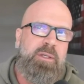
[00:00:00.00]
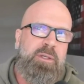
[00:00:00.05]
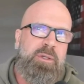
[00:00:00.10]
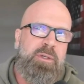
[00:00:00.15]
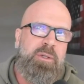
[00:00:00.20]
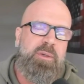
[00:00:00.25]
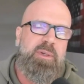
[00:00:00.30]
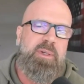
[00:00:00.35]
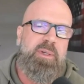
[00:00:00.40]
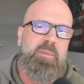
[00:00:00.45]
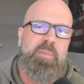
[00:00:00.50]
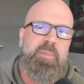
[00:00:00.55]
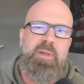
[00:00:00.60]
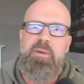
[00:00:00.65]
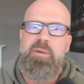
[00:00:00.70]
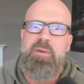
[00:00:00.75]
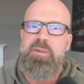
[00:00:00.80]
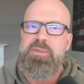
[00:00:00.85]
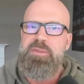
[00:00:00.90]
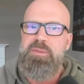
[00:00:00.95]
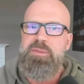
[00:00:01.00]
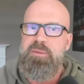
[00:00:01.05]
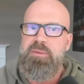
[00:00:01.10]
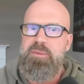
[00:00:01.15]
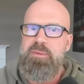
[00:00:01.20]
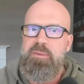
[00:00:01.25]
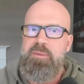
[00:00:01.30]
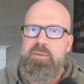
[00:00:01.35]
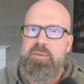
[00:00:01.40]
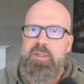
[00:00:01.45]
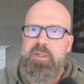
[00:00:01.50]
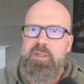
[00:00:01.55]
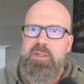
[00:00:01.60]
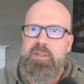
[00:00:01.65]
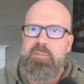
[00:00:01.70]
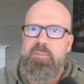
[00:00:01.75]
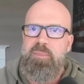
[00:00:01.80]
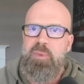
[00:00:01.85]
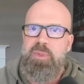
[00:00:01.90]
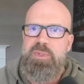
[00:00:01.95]
compare it to
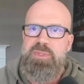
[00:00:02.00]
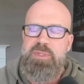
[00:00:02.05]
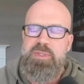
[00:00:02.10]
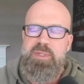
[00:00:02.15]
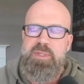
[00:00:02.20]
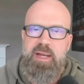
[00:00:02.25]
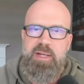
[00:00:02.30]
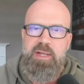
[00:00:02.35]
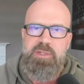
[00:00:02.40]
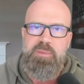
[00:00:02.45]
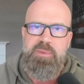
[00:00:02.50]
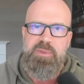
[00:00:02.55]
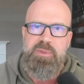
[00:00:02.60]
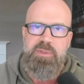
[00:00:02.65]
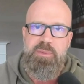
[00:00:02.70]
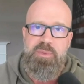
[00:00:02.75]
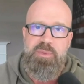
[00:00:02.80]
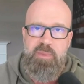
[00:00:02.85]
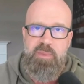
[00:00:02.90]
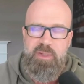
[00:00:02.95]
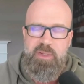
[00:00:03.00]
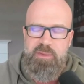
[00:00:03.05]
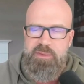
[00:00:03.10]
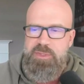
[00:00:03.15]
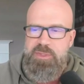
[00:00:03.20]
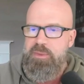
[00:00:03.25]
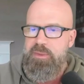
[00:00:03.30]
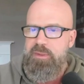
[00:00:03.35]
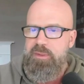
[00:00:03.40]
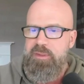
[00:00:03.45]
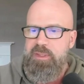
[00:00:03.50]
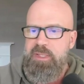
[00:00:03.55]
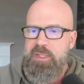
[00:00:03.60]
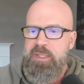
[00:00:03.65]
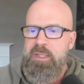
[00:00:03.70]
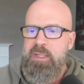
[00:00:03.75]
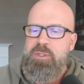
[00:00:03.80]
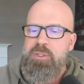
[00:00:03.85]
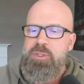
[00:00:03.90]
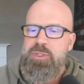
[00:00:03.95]
a boy's attachment to his mother sort of thing.
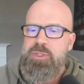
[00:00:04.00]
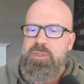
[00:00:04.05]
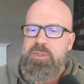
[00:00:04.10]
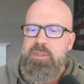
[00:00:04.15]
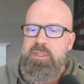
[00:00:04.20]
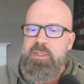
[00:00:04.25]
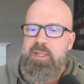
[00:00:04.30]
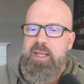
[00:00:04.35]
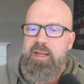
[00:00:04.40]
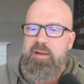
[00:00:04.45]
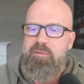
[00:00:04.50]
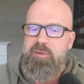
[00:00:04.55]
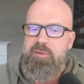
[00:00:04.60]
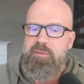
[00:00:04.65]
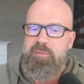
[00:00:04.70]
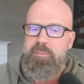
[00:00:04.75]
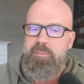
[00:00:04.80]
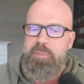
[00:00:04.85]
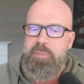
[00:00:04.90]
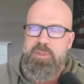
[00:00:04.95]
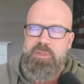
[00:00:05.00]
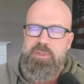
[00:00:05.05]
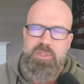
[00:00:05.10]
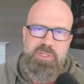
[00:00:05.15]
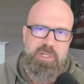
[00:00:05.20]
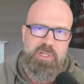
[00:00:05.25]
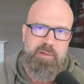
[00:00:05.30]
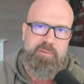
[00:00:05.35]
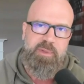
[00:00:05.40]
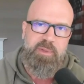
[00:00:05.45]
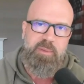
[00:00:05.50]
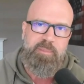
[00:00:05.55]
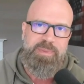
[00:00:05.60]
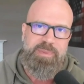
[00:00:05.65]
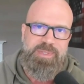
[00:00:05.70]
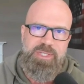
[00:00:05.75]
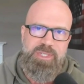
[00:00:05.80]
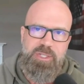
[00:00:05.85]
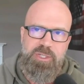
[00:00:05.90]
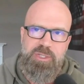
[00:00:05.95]
You shouldn't ever put yourself in a
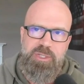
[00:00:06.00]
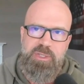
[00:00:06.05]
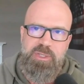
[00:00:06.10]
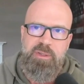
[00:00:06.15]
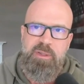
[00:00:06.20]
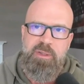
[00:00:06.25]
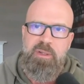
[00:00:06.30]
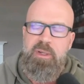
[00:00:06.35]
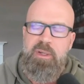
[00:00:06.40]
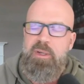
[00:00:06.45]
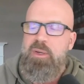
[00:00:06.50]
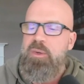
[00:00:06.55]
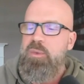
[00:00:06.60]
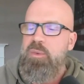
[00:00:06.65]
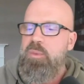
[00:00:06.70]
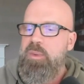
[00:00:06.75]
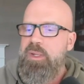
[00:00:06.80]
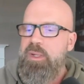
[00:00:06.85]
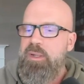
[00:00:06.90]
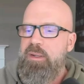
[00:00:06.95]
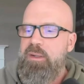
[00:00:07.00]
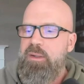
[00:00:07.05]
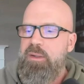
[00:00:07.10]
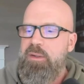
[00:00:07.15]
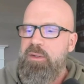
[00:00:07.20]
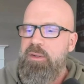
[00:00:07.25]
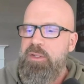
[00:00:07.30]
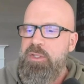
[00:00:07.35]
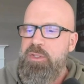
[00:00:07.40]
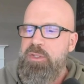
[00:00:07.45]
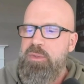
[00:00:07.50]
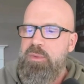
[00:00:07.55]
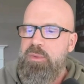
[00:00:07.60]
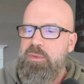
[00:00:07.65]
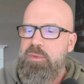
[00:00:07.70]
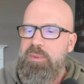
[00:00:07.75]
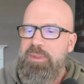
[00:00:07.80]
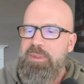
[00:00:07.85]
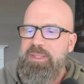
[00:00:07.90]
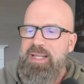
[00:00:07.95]
position where
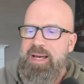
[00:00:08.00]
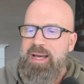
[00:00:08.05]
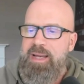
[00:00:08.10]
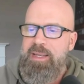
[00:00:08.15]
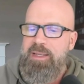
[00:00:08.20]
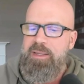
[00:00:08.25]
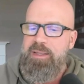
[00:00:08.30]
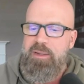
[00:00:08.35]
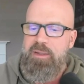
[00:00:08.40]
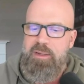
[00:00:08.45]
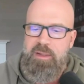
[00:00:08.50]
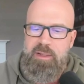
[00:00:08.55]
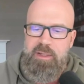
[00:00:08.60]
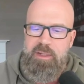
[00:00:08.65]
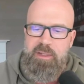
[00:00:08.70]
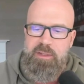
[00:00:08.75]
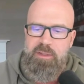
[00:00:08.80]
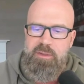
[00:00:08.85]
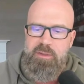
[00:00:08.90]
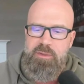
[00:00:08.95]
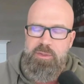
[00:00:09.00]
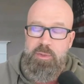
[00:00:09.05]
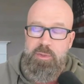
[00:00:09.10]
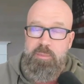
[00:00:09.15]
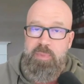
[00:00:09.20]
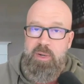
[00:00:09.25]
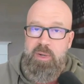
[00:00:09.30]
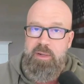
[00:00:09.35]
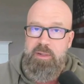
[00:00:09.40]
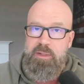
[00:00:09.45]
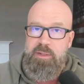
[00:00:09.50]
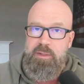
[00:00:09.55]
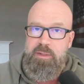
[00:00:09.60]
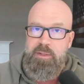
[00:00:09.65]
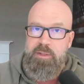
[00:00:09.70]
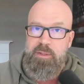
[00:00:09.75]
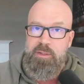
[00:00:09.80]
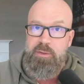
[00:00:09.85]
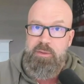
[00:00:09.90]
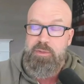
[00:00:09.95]
you're relying on your partner,
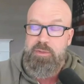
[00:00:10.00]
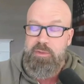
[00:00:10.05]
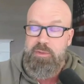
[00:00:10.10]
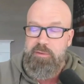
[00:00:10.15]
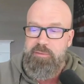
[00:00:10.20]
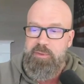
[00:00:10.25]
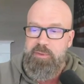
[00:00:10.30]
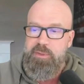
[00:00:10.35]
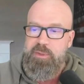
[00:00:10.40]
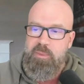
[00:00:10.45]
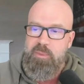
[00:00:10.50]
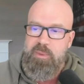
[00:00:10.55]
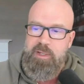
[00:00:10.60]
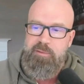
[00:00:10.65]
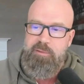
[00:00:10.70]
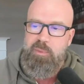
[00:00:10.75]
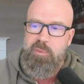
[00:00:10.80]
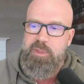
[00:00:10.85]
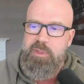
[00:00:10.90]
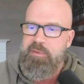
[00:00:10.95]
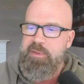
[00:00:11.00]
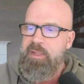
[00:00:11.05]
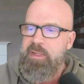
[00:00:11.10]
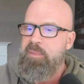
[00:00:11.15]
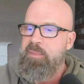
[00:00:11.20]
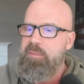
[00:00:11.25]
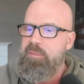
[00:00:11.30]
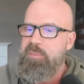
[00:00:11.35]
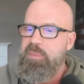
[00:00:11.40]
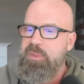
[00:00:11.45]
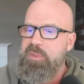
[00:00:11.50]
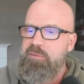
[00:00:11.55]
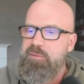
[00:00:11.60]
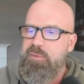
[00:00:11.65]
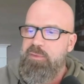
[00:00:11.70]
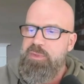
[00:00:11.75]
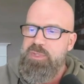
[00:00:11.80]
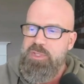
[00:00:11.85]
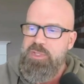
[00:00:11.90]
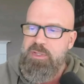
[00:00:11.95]
you know, your girlfriend, your wife, whatever that might be,
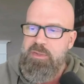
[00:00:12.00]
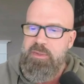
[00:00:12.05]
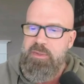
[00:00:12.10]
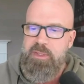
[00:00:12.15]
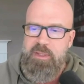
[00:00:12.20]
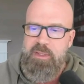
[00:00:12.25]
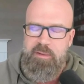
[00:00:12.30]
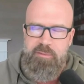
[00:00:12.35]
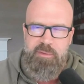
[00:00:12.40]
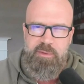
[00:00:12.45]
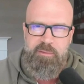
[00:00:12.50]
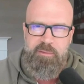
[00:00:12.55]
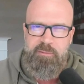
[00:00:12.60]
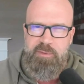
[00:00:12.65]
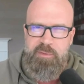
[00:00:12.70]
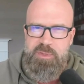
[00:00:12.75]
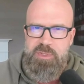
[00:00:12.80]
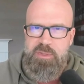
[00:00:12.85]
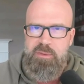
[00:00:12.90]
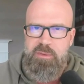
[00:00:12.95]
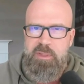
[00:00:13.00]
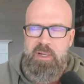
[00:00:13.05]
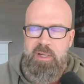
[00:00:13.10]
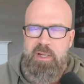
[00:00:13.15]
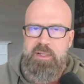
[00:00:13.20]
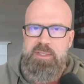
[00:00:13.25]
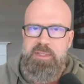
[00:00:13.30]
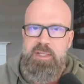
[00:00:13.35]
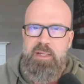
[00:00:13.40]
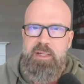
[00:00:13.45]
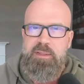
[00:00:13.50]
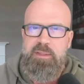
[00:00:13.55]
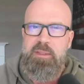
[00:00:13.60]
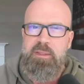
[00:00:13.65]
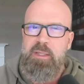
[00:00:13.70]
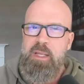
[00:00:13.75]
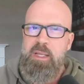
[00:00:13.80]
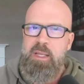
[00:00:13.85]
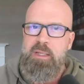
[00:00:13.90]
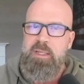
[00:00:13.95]
for security, comfort, and physical contact
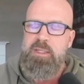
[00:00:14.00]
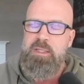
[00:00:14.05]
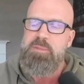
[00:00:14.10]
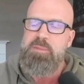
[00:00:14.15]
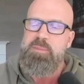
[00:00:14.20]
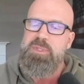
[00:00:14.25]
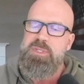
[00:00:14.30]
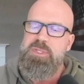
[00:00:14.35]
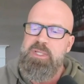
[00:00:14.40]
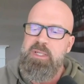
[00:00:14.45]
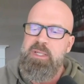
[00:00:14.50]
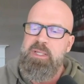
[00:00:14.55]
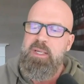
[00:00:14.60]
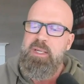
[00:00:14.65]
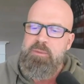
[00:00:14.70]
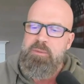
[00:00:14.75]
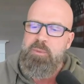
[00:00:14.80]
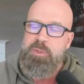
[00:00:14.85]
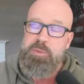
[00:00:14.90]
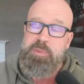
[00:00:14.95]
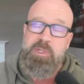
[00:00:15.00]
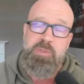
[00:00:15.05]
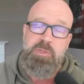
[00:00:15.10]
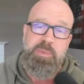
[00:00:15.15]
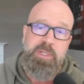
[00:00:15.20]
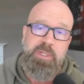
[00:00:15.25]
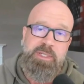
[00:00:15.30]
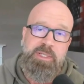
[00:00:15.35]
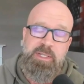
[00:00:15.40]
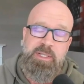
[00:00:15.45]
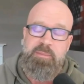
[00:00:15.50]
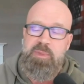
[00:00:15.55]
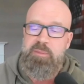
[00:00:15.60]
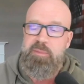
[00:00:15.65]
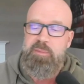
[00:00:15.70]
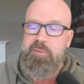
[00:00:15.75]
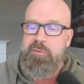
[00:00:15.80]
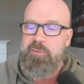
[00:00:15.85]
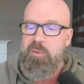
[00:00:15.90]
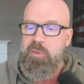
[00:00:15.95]
and intimacy. Which brings me to tip
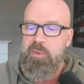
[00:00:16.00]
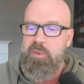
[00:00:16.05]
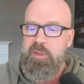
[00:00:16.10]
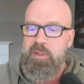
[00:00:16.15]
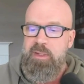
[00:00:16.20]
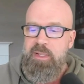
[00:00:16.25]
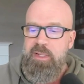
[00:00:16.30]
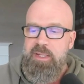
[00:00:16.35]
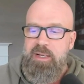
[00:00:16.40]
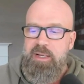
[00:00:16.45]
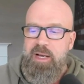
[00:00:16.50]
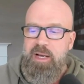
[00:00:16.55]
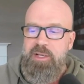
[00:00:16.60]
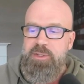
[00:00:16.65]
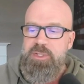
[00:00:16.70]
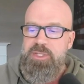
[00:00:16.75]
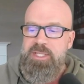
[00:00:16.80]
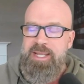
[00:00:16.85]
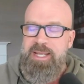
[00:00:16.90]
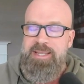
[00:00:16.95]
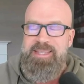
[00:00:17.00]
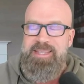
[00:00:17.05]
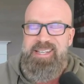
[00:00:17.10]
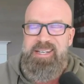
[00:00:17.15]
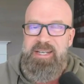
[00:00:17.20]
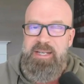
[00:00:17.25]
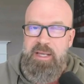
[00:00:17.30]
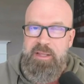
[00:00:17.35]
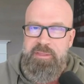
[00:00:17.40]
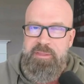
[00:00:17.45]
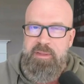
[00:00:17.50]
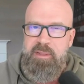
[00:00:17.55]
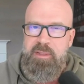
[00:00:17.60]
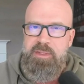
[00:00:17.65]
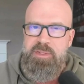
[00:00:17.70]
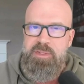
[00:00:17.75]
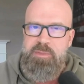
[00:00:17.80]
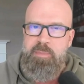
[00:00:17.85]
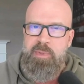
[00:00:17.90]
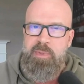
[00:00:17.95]
number four. Understand that nothing
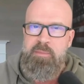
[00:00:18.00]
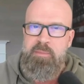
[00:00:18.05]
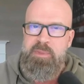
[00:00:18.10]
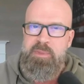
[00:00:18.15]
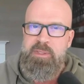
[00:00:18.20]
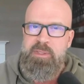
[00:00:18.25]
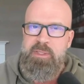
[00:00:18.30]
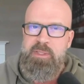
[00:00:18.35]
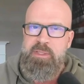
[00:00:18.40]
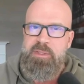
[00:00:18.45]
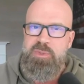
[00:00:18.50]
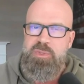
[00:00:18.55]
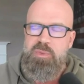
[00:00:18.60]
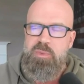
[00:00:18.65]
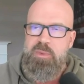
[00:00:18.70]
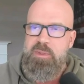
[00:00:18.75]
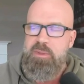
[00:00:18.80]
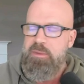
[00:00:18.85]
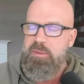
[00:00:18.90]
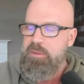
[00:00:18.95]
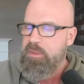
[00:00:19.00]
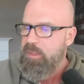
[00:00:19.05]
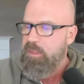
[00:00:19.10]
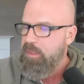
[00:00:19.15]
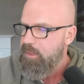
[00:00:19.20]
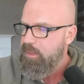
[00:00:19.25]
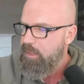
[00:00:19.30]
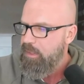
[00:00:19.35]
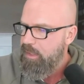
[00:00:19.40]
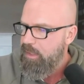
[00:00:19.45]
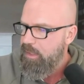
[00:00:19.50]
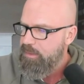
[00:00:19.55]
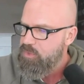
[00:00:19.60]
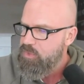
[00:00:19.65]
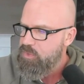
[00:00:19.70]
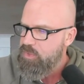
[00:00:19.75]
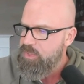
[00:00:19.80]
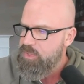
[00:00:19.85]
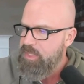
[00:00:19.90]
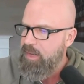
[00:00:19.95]
is permanent in this world.
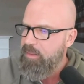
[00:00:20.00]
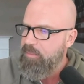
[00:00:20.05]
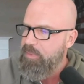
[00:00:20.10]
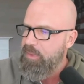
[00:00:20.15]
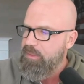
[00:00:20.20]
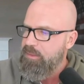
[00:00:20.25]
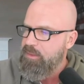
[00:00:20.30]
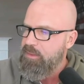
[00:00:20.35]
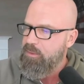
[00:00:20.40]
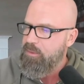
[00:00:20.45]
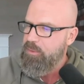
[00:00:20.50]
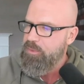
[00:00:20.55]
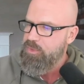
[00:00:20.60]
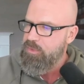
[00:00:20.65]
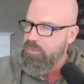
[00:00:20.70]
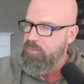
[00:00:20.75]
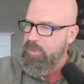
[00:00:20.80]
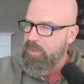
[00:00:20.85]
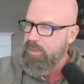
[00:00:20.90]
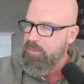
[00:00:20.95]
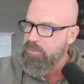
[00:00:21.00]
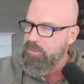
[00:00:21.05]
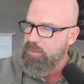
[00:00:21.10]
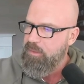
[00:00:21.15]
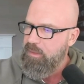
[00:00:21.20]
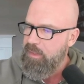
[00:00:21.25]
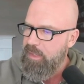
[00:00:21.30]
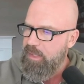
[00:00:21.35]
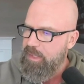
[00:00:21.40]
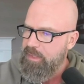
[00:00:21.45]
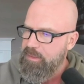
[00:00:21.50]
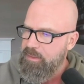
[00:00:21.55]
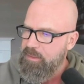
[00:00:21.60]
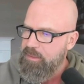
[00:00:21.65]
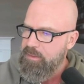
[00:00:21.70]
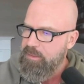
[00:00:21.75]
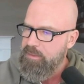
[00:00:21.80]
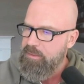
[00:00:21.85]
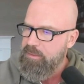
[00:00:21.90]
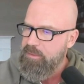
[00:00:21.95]
There's a soundbite that goes around a lot
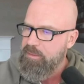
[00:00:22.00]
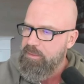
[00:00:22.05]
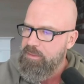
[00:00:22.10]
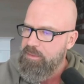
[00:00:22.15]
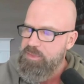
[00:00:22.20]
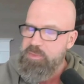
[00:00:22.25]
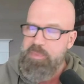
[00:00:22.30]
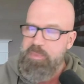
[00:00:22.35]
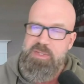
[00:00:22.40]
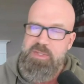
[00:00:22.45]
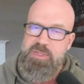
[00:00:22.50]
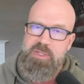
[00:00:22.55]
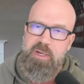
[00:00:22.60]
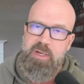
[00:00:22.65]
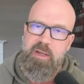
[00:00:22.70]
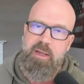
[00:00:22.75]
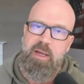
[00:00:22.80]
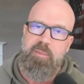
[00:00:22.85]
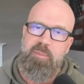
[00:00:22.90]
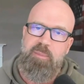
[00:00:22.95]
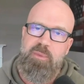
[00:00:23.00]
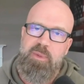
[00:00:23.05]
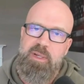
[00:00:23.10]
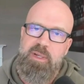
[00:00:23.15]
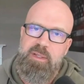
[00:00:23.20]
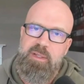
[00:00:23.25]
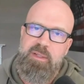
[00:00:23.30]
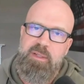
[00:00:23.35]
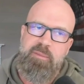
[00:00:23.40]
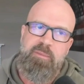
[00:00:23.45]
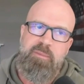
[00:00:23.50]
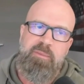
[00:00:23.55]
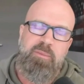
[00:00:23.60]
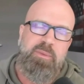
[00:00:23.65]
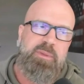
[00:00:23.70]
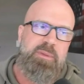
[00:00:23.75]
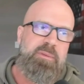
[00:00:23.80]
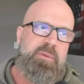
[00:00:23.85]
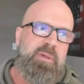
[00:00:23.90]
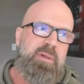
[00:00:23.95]
in the space that I operate in,
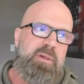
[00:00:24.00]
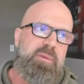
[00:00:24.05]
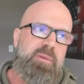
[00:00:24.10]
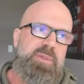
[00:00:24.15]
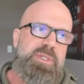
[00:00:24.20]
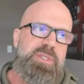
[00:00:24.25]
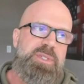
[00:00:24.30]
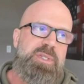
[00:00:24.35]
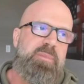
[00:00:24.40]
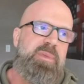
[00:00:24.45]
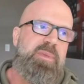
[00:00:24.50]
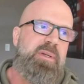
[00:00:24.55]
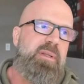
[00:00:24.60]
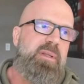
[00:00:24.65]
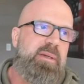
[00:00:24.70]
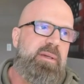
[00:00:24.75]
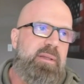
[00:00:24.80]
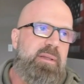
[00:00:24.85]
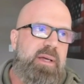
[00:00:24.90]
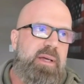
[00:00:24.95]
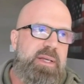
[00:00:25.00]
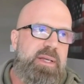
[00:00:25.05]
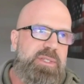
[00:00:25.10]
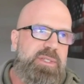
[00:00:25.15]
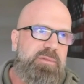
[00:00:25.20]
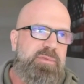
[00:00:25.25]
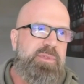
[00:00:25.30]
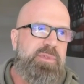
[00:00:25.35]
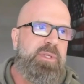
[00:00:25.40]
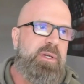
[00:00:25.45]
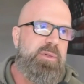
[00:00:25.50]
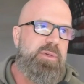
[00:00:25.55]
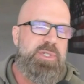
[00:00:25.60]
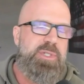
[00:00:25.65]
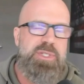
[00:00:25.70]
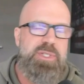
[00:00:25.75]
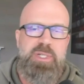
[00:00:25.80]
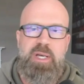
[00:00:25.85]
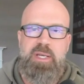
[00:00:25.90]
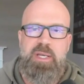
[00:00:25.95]
which is something along the lines of, you know,
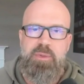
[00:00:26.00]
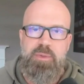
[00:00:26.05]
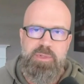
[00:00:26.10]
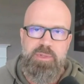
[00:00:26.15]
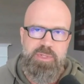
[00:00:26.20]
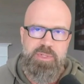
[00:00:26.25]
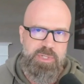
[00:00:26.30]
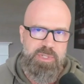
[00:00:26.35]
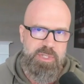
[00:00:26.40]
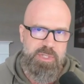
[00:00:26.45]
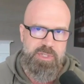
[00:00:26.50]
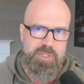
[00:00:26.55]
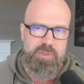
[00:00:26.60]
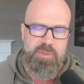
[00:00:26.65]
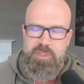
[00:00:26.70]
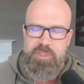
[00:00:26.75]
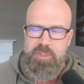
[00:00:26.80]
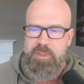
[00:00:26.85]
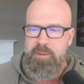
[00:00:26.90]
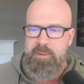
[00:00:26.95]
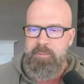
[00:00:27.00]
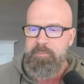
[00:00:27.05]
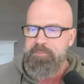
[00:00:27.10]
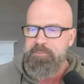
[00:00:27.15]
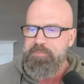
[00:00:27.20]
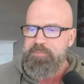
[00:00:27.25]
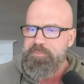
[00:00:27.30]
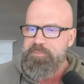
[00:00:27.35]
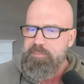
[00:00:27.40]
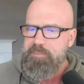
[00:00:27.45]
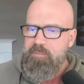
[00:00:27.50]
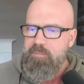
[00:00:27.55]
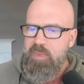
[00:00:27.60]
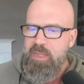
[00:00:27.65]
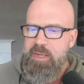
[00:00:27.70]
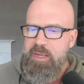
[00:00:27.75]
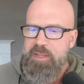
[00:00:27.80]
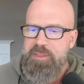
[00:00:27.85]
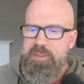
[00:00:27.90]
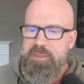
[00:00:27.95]
she's not yours, it's just your turn.
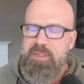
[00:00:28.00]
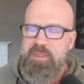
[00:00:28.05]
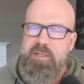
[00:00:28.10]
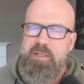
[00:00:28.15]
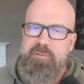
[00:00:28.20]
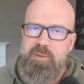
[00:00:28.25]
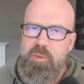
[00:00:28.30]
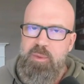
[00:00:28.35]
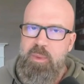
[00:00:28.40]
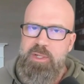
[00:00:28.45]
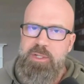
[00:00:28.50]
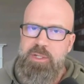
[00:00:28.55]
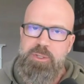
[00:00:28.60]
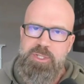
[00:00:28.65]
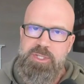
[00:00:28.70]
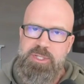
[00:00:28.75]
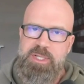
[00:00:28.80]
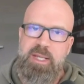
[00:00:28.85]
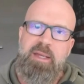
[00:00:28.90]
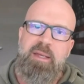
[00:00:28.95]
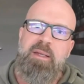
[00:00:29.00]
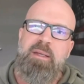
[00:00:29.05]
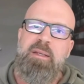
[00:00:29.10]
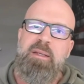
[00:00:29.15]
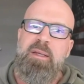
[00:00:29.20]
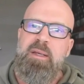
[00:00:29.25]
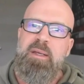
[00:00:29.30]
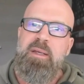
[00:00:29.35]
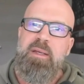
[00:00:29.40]
And I think that if you understand